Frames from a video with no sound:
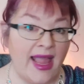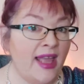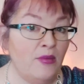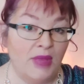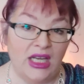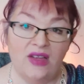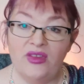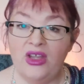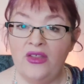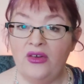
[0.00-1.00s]
and many of
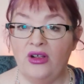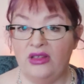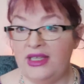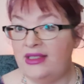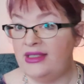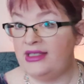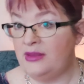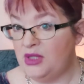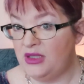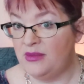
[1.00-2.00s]
the other alleged
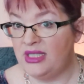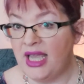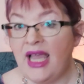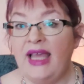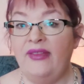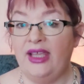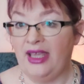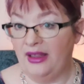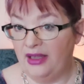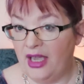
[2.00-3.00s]
symptoms that
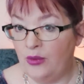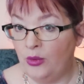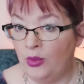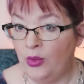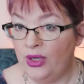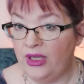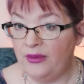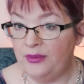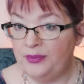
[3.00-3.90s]
Kelly had reported.